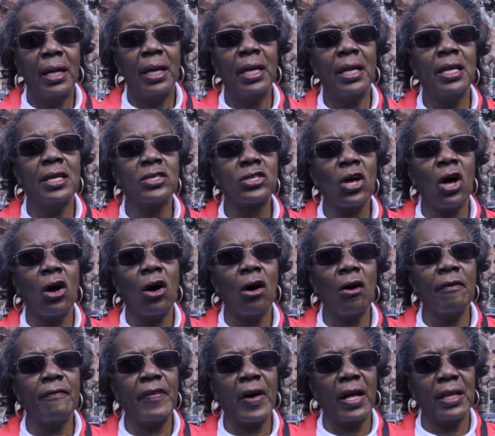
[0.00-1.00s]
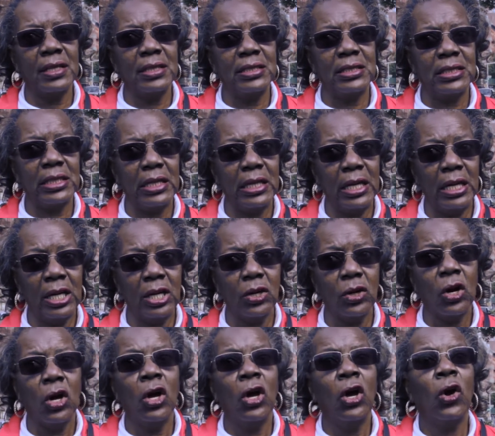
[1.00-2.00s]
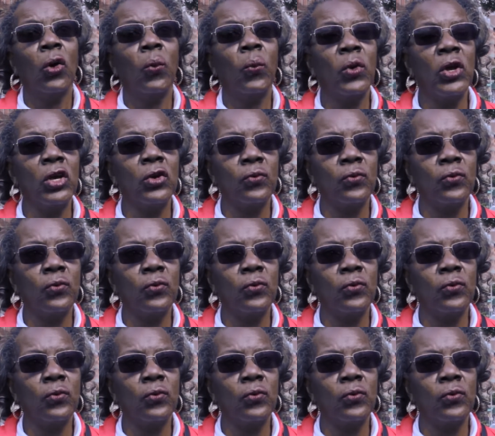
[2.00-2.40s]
It is all volunteer. We